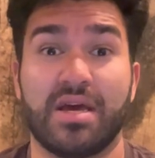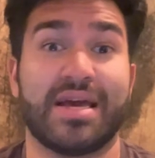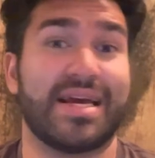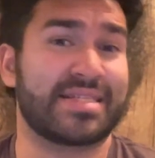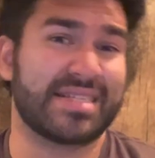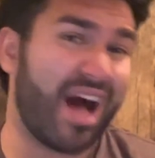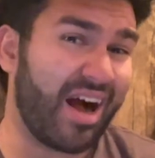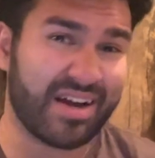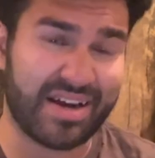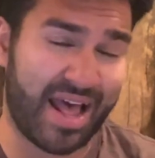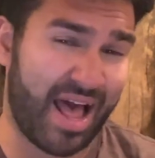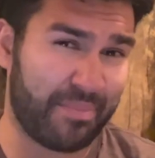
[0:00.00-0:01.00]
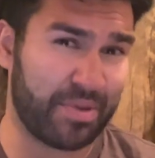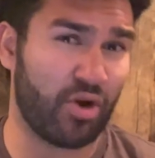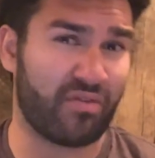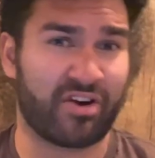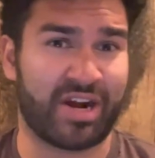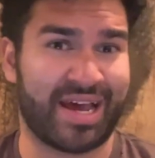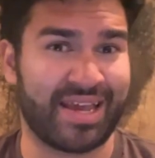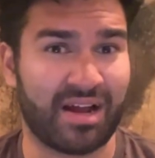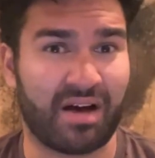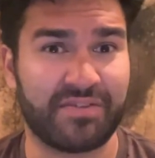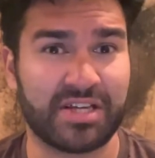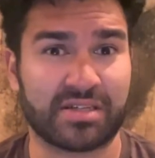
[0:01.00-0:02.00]
It's not going to happen overnight,
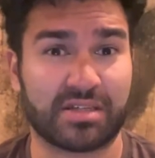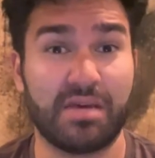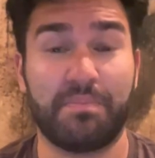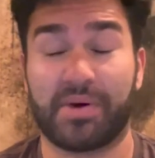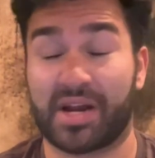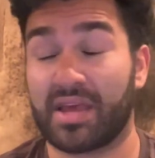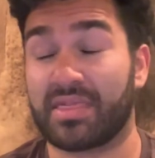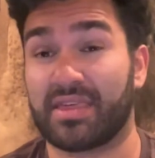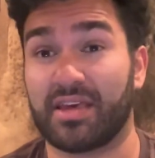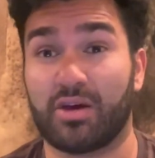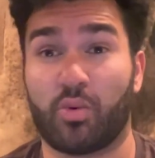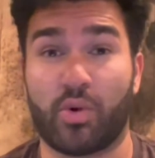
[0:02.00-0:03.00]
obviously, but I think